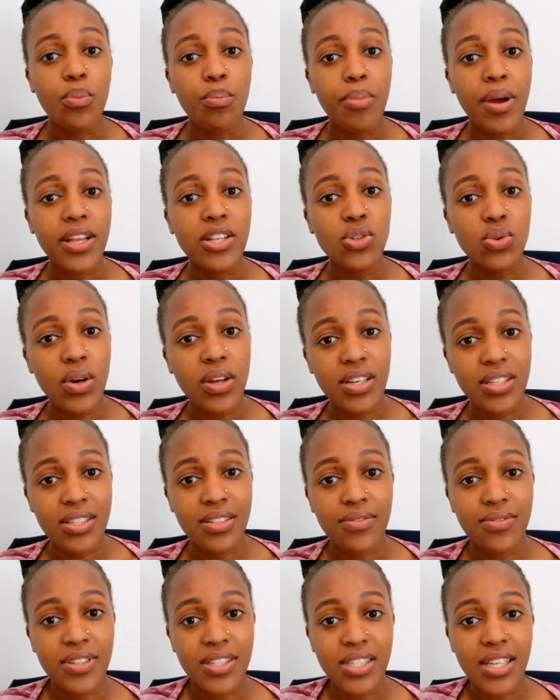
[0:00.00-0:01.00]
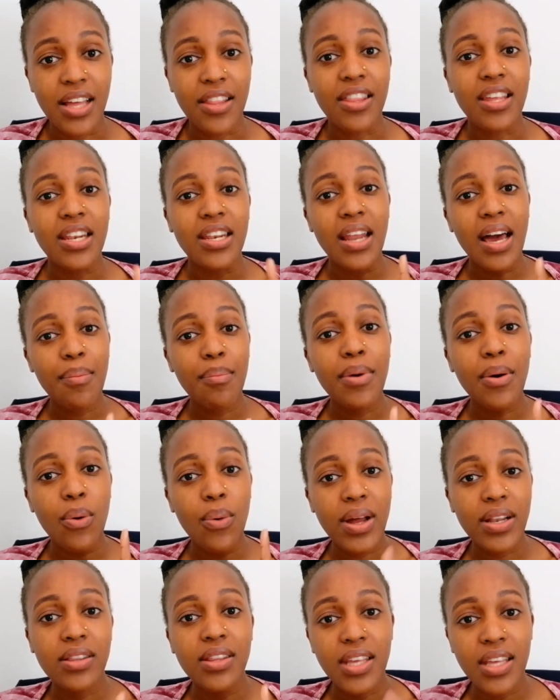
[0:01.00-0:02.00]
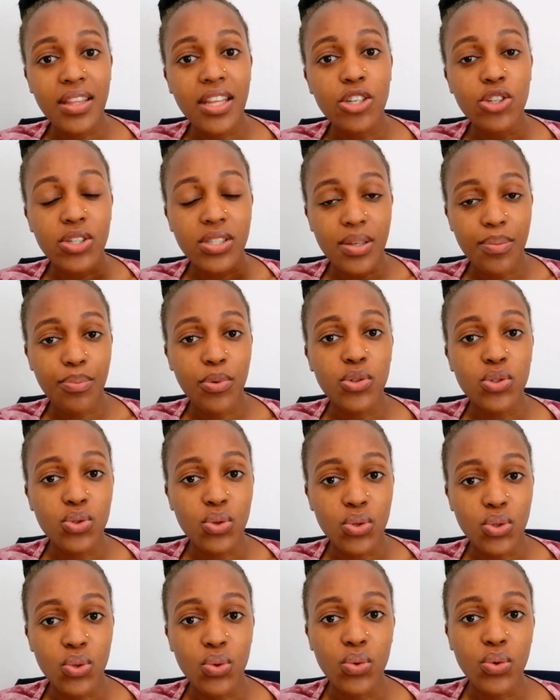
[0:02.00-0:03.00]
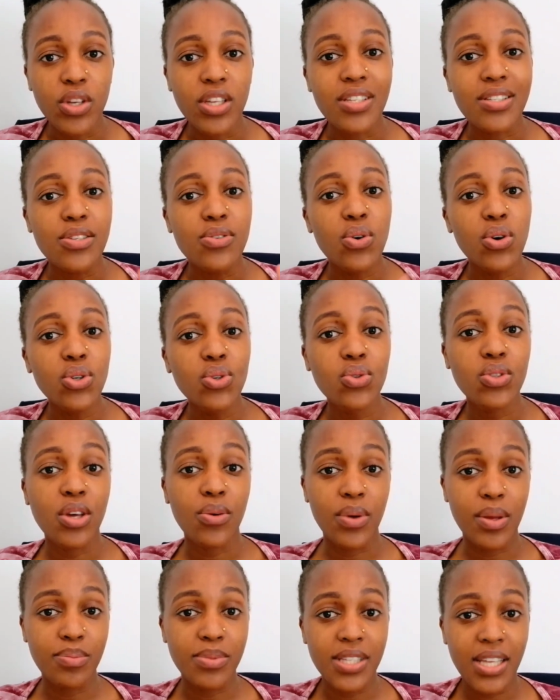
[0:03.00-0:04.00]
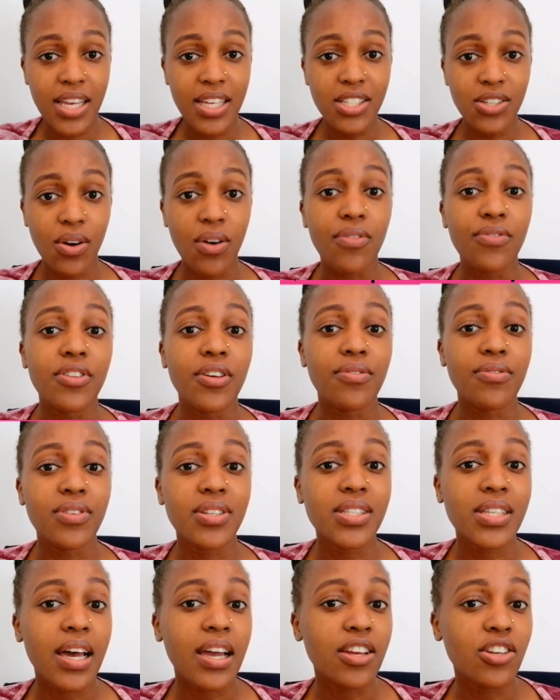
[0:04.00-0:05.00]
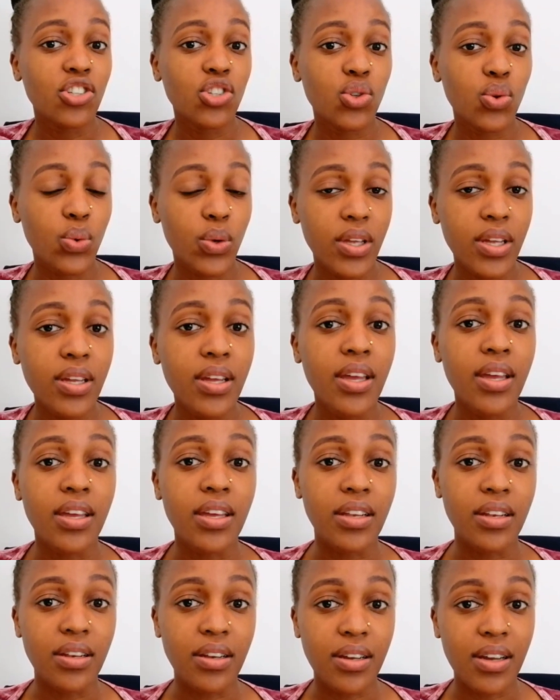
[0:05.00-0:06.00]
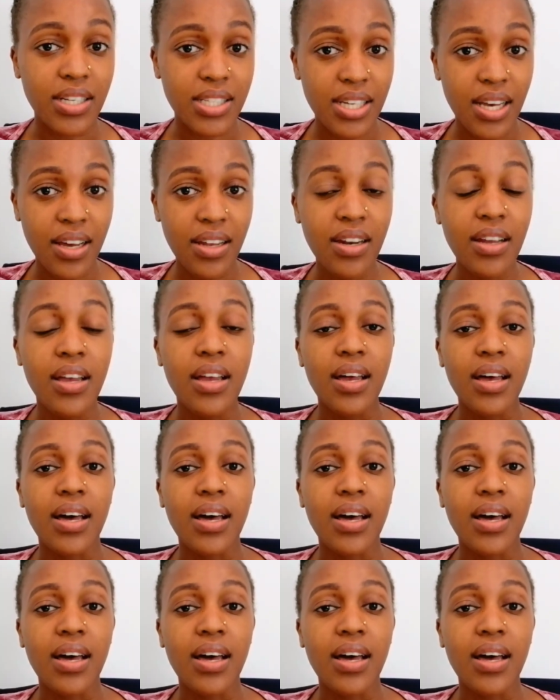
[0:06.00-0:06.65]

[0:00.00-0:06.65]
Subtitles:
By tourist visa, the number one thing that you're supposed to do is go to the website of the visa issuing in Qatar,